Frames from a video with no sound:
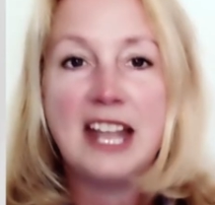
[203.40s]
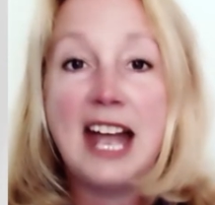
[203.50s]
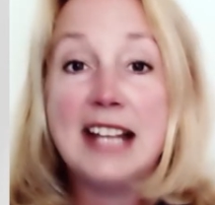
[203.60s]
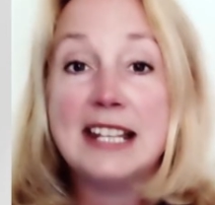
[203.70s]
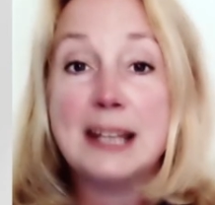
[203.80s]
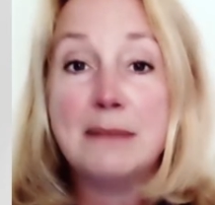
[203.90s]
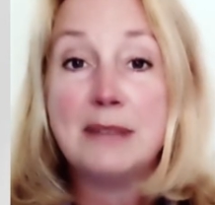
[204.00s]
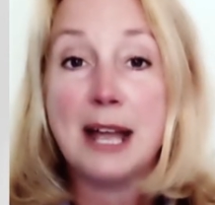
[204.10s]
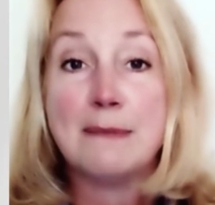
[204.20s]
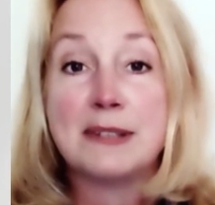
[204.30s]
And
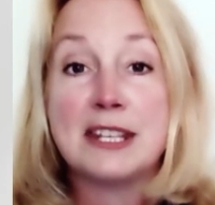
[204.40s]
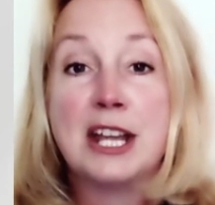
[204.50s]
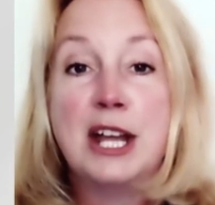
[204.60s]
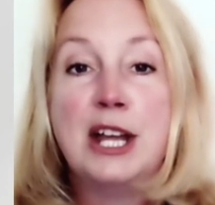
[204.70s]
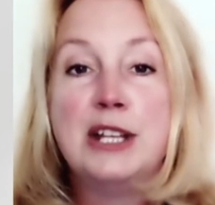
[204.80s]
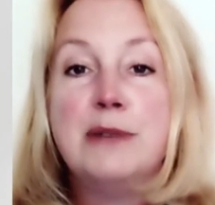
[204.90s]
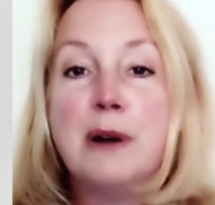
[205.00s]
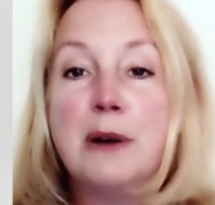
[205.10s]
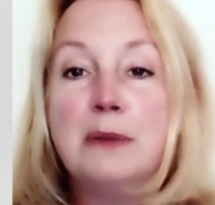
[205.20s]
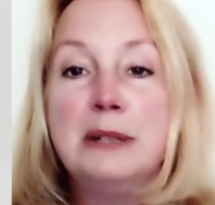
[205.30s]
sometimes you
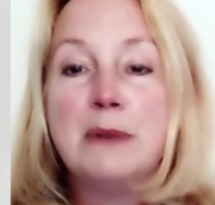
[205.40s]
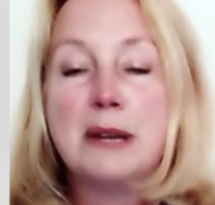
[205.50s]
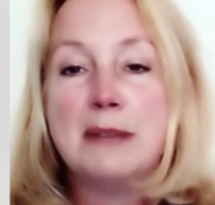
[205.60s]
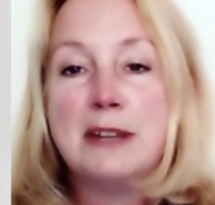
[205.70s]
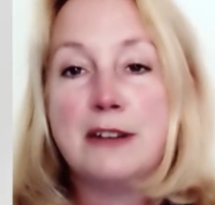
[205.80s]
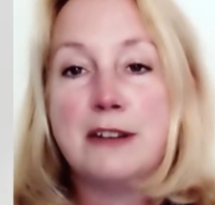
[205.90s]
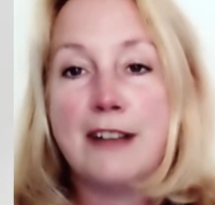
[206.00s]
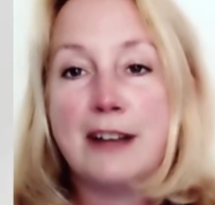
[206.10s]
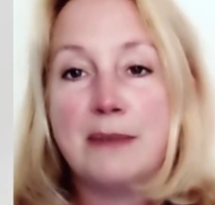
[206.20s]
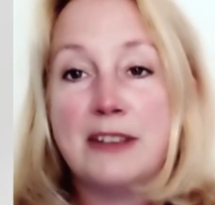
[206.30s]
only want to be
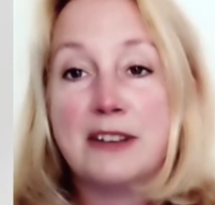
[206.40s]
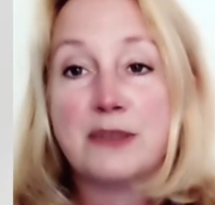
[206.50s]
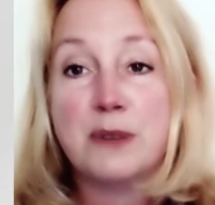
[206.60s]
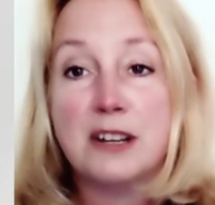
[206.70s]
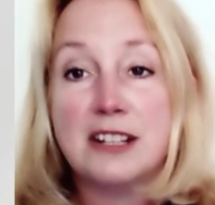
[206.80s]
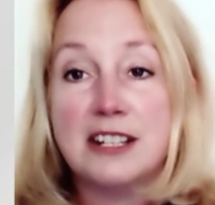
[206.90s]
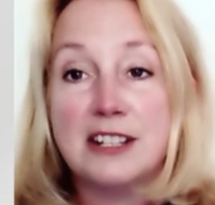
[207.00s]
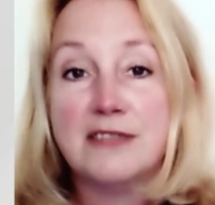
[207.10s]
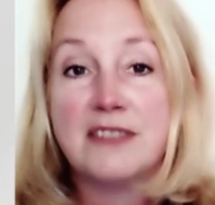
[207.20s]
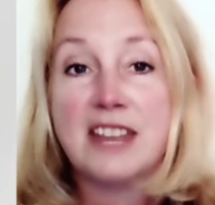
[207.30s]
notified when there's work to
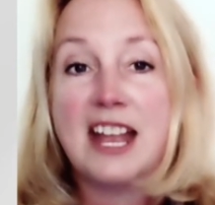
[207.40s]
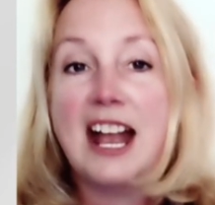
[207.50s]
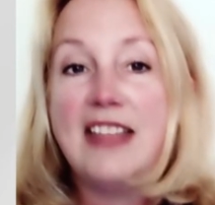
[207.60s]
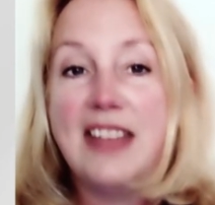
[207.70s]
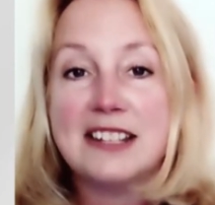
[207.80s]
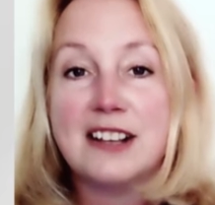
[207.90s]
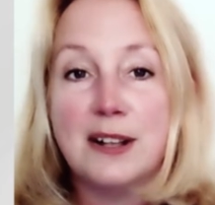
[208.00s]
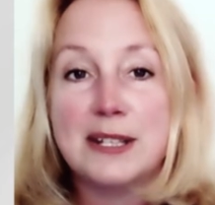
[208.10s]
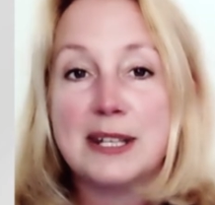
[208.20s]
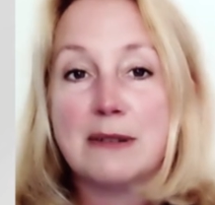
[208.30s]
do. And that's
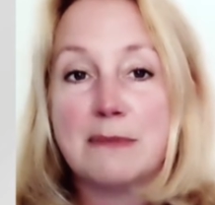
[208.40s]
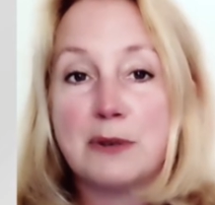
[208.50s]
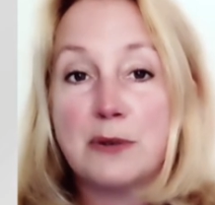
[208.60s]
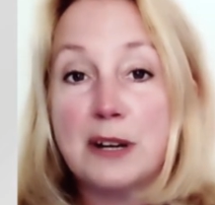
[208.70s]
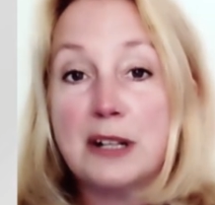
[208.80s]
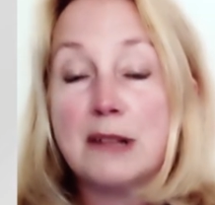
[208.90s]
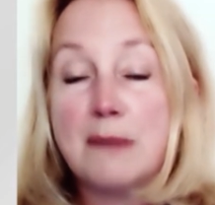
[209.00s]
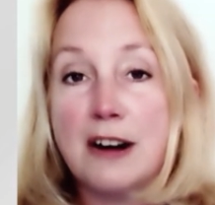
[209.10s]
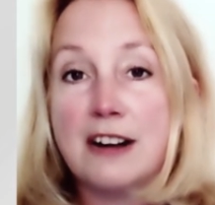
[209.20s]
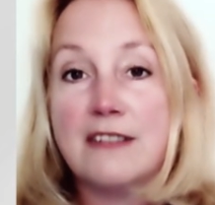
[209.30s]
also a critical
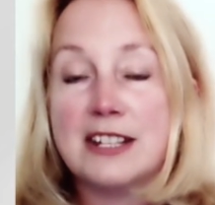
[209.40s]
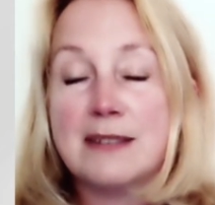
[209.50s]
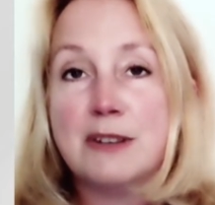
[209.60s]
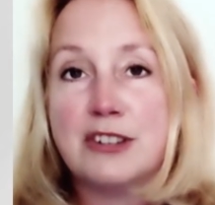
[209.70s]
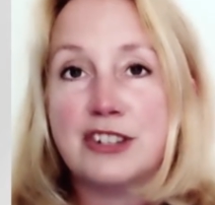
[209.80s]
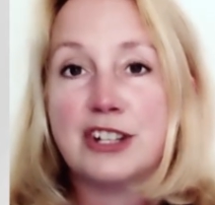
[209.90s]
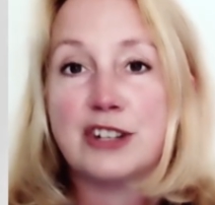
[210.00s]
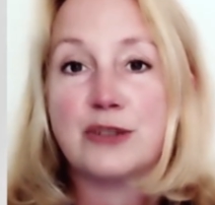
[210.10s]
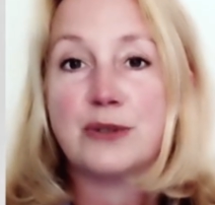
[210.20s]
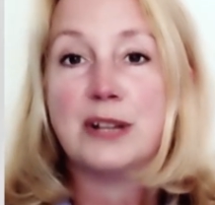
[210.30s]
part of this mission
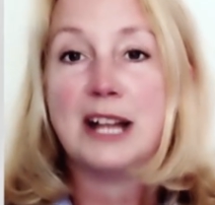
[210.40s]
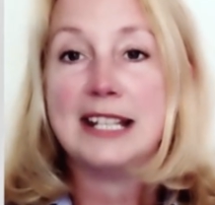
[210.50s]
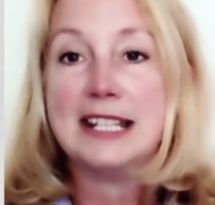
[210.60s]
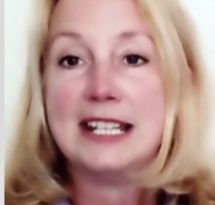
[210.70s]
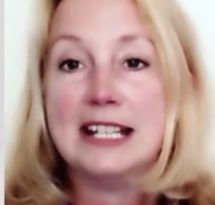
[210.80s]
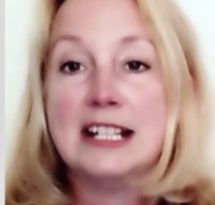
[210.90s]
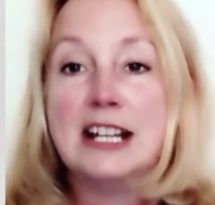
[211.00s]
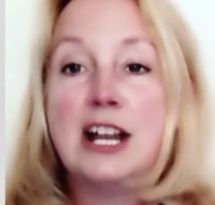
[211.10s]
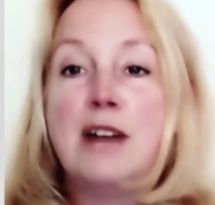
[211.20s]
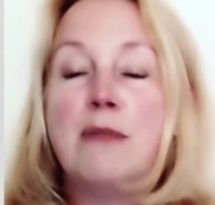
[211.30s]
control idea,
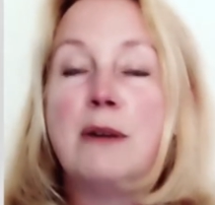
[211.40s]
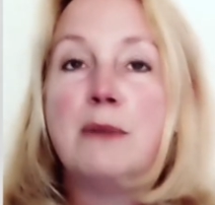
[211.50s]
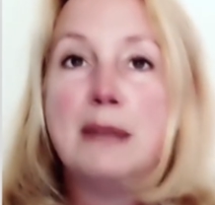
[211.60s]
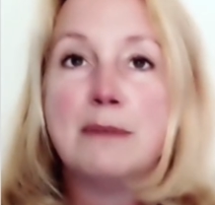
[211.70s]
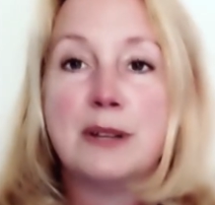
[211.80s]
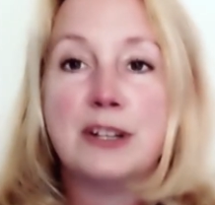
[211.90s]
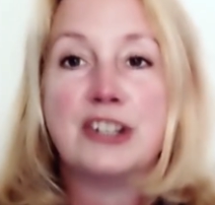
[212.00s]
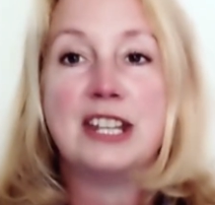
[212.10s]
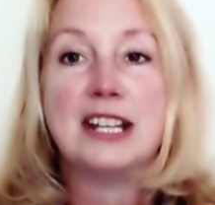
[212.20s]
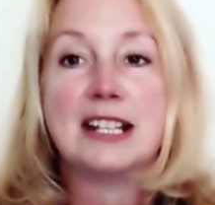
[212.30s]
where we push
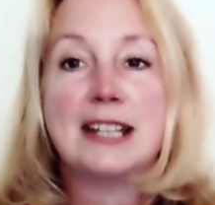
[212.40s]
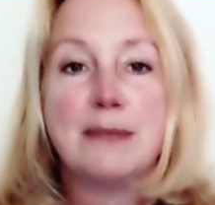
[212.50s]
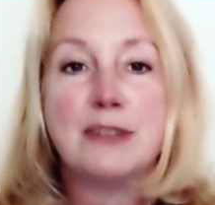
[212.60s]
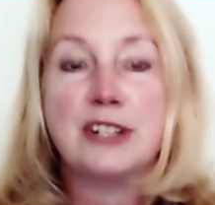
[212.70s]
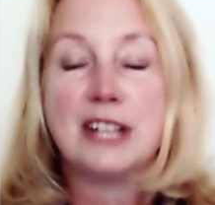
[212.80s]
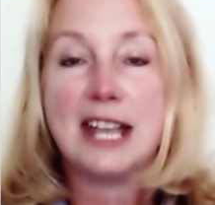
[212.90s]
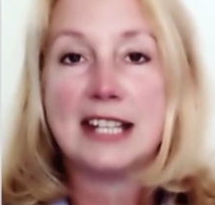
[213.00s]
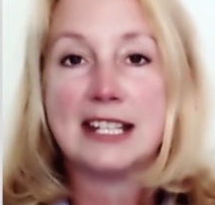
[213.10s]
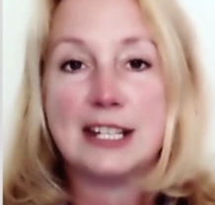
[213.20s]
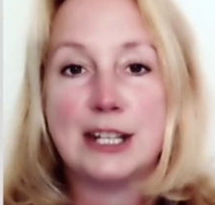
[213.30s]
the exceptional
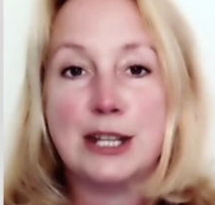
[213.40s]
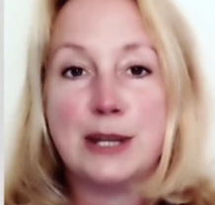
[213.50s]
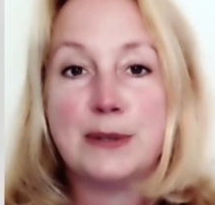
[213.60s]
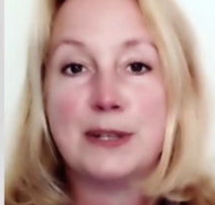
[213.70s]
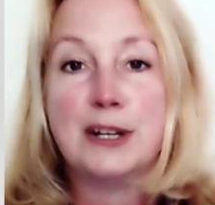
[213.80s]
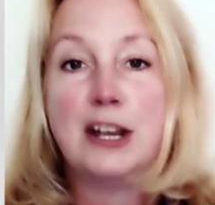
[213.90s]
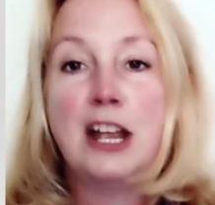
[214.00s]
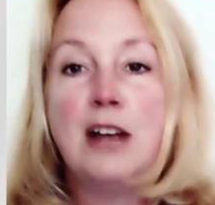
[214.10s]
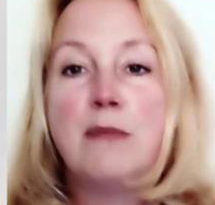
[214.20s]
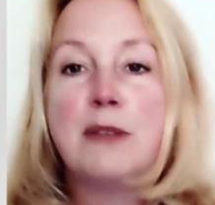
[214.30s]
cases to the user
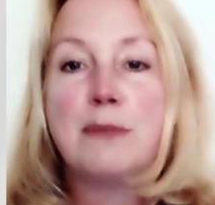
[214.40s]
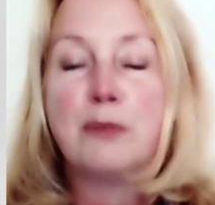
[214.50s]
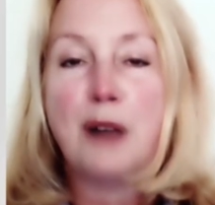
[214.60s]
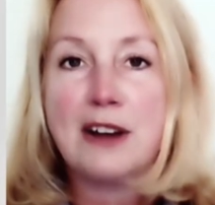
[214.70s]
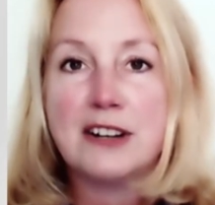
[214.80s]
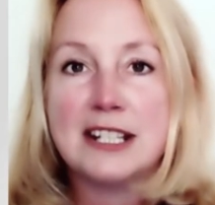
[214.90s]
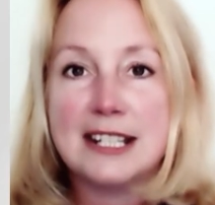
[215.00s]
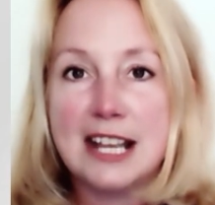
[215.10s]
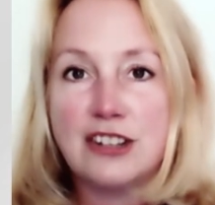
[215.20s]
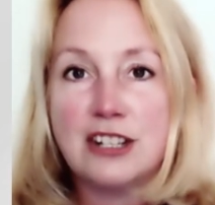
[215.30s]
with
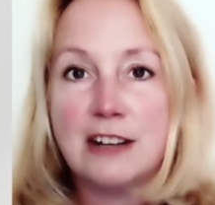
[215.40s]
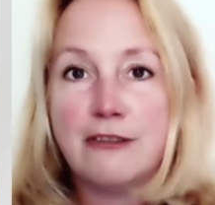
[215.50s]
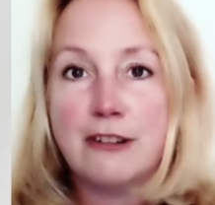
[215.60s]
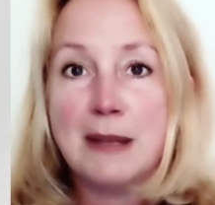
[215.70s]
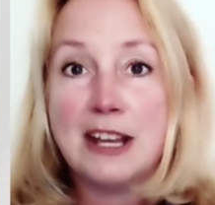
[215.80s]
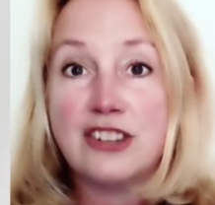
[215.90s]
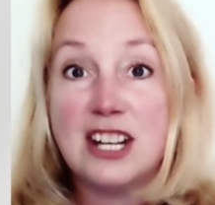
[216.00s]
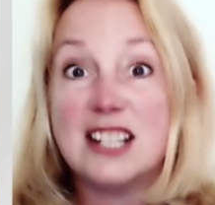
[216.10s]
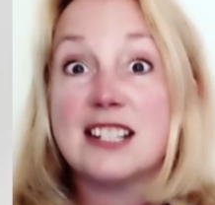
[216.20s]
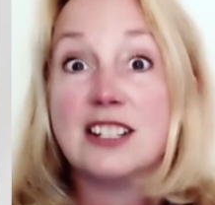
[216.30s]
prioritization
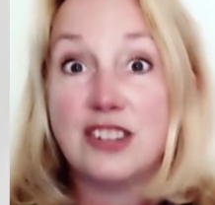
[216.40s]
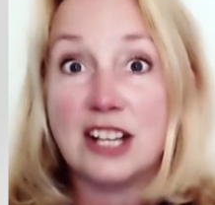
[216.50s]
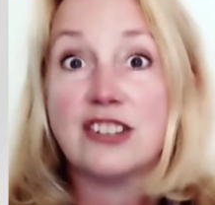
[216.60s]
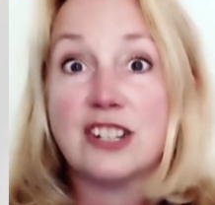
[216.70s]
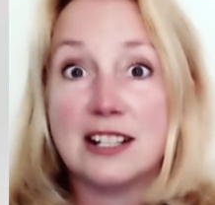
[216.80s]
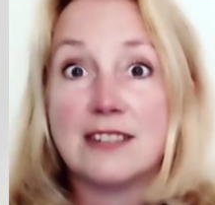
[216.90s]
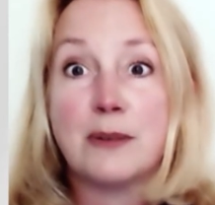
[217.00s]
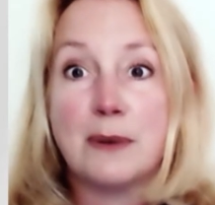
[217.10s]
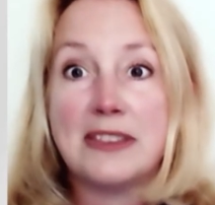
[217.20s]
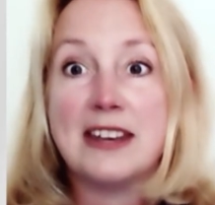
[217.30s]
information and suggestions
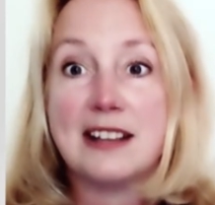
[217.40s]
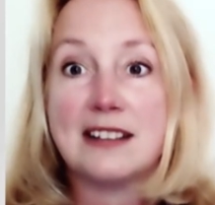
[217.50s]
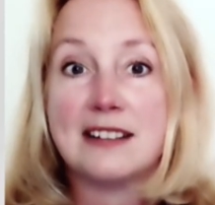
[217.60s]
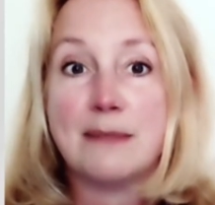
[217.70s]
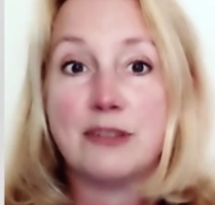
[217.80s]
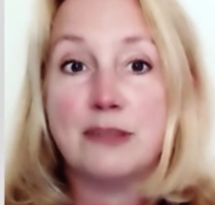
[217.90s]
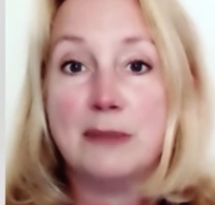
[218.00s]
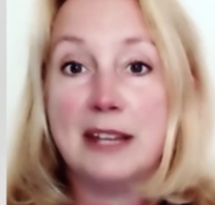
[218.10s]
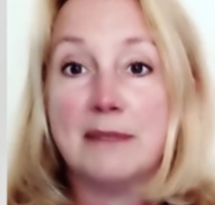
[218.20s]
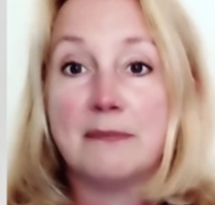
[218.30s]
for what the next step should
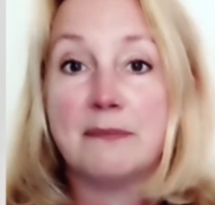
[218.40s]
be.